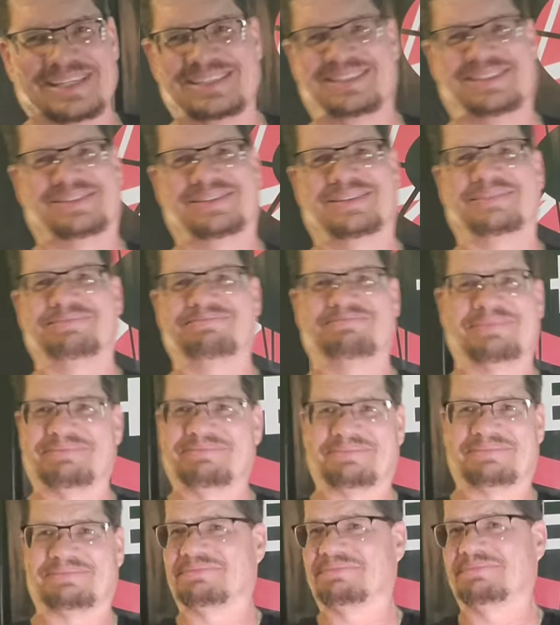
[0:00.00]
you know,
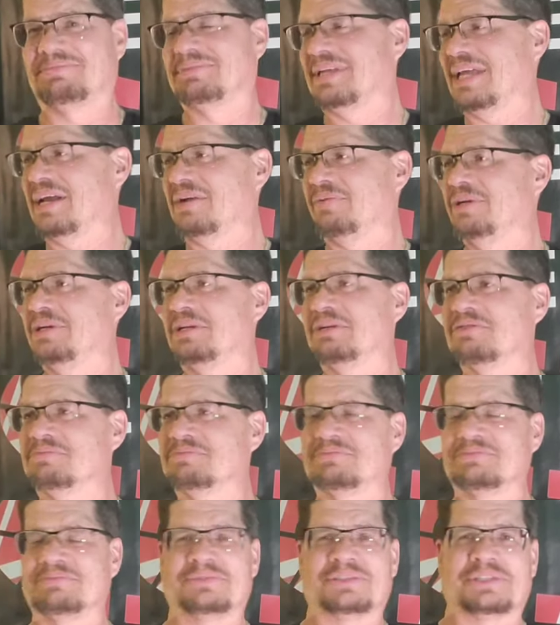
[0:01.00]
got rid of
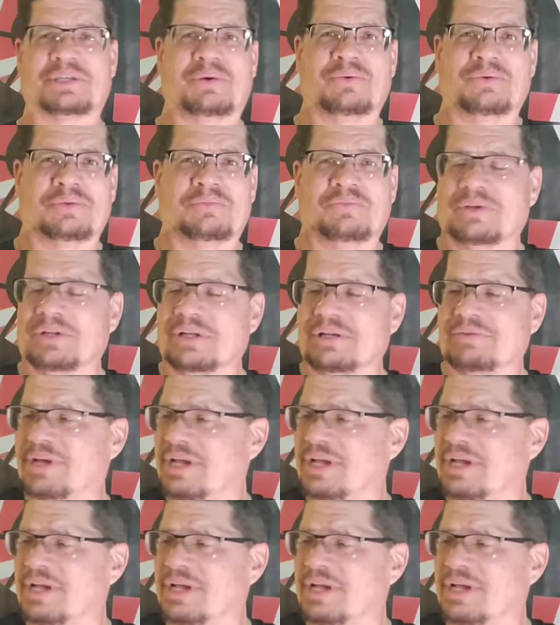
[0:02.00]
them, sold them, whatever.